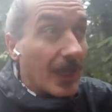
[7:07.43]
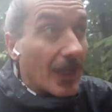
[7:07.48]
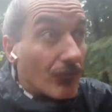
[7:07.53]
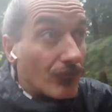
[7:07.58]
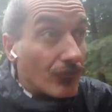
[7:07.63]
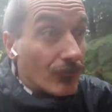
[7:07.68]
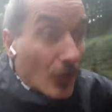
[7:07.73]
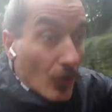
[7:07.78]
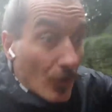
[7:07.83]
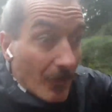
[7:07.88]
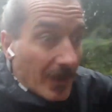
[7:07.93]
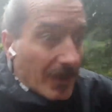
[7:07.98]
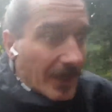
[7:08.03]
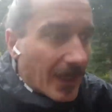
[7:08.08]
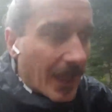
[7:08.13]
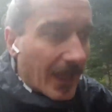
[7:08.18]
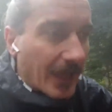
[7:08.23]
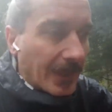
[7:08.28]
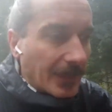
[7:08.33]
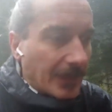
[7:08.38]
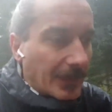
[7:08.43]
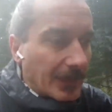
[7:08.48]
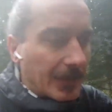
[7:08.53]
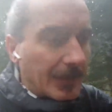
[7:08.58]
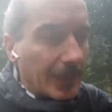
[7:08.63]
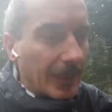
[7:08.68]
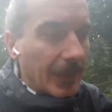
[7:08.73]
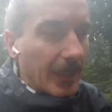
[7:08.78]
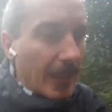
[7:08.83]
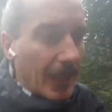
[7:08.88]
ruminate,